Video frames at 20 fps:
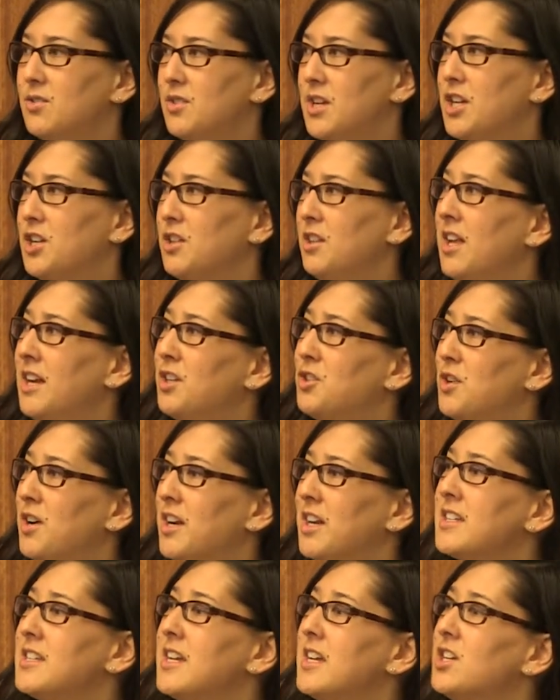
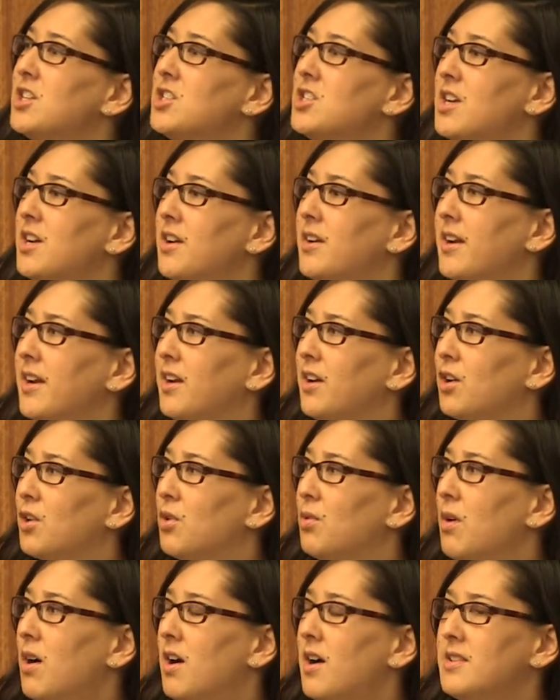electronic data sharing
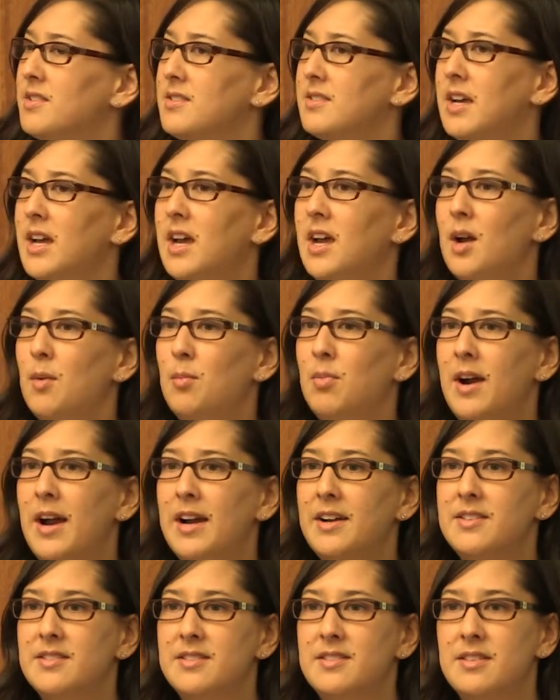across
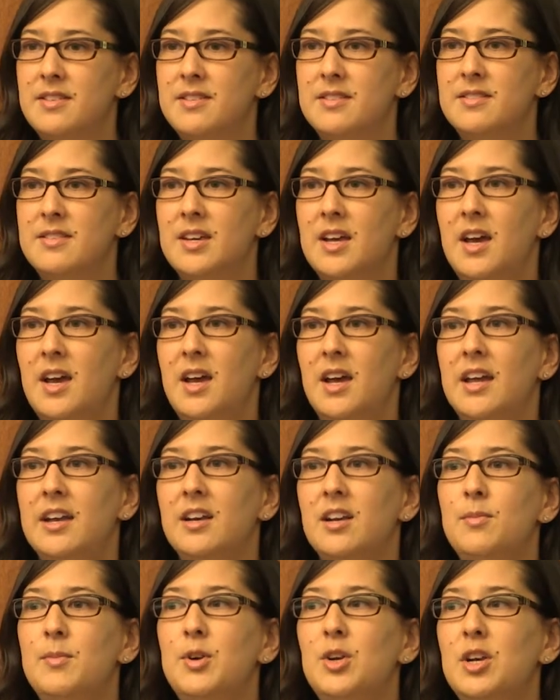practices
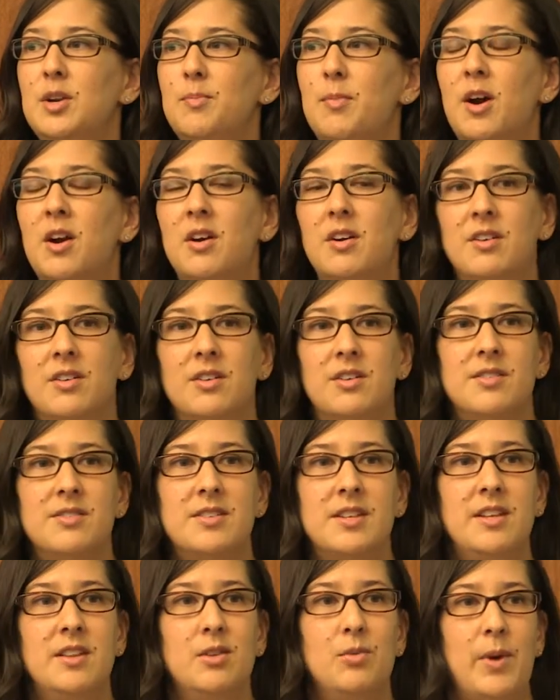and community
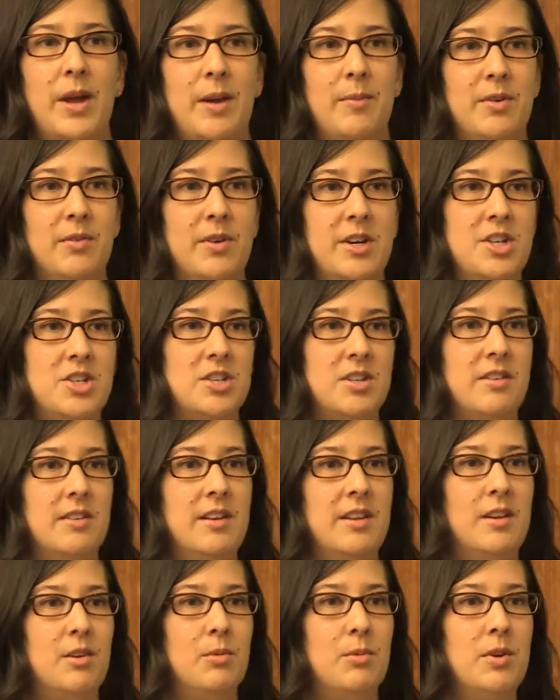partners in the WWAMI region.
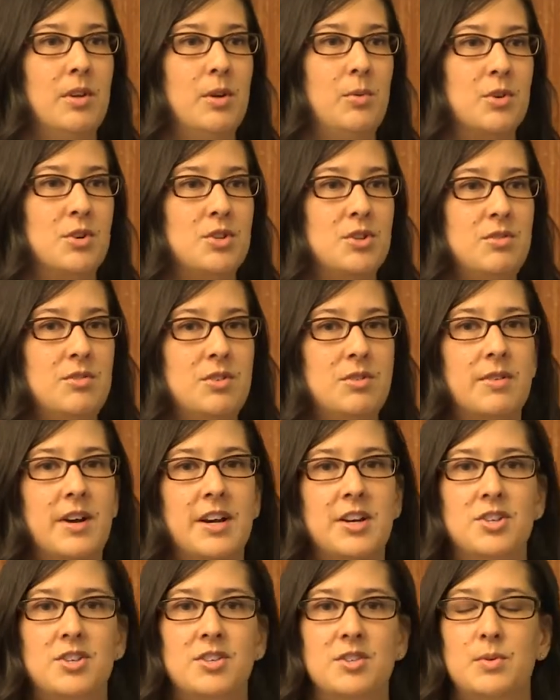And there really were two
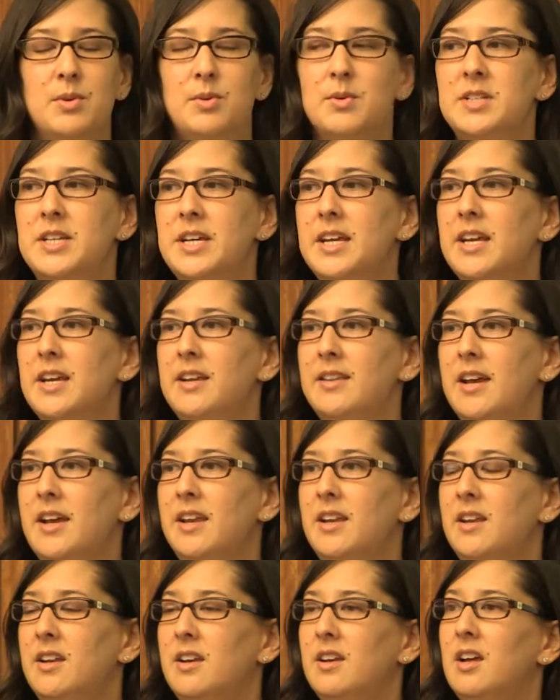directions we were taking
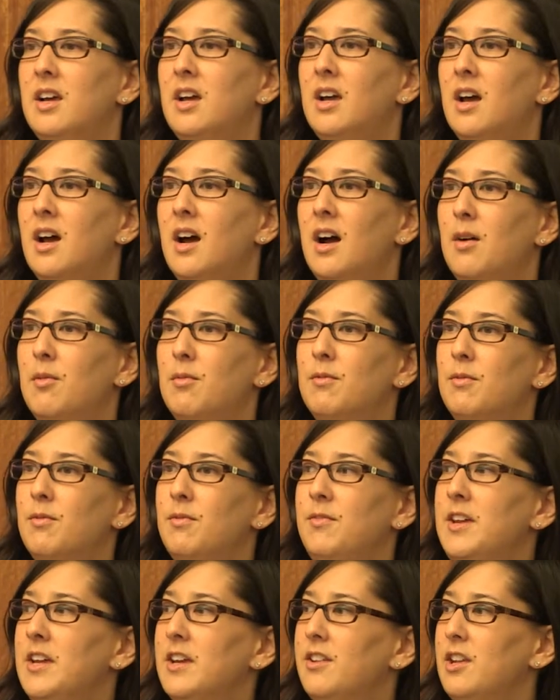that in
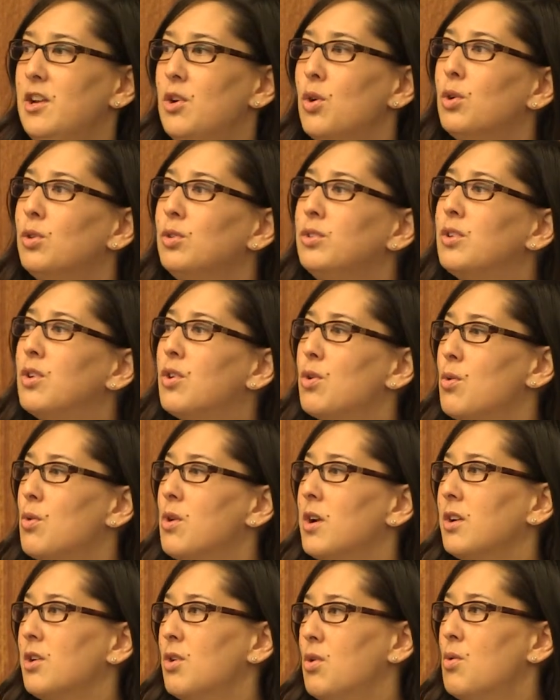via the old
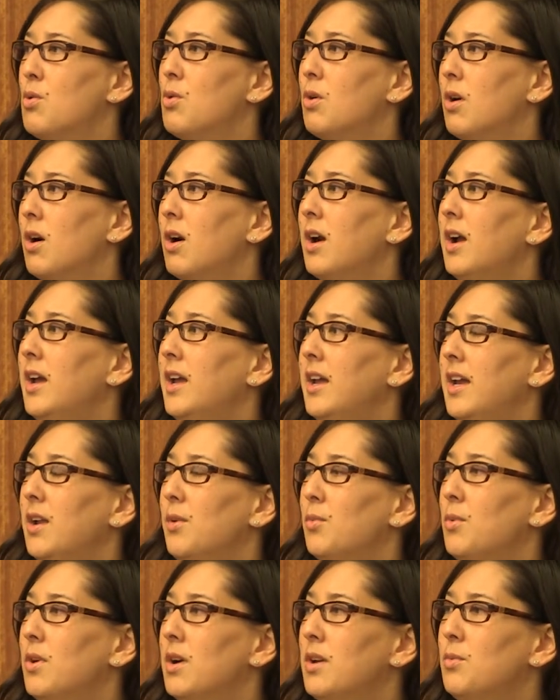court core.
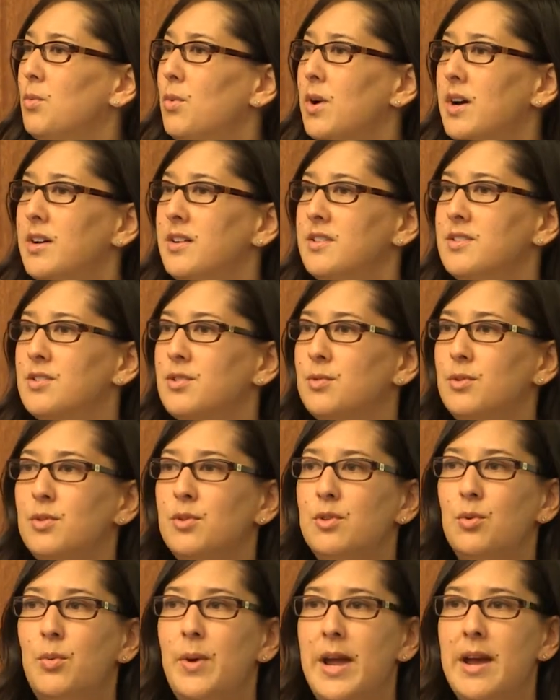And one was
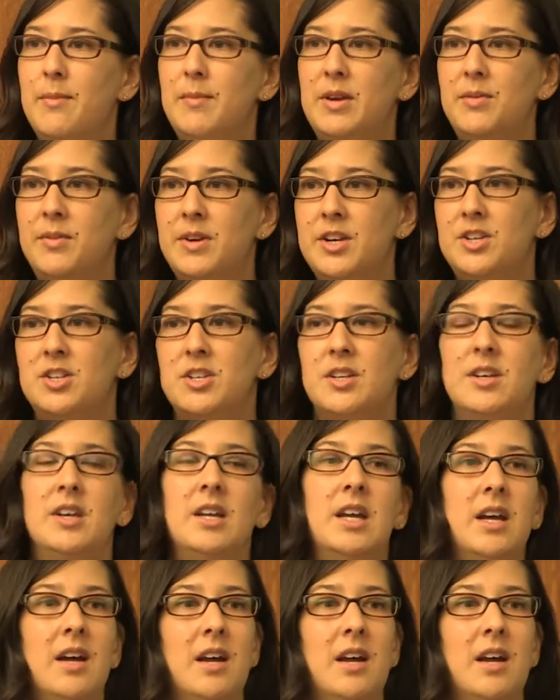through the WWAMI region,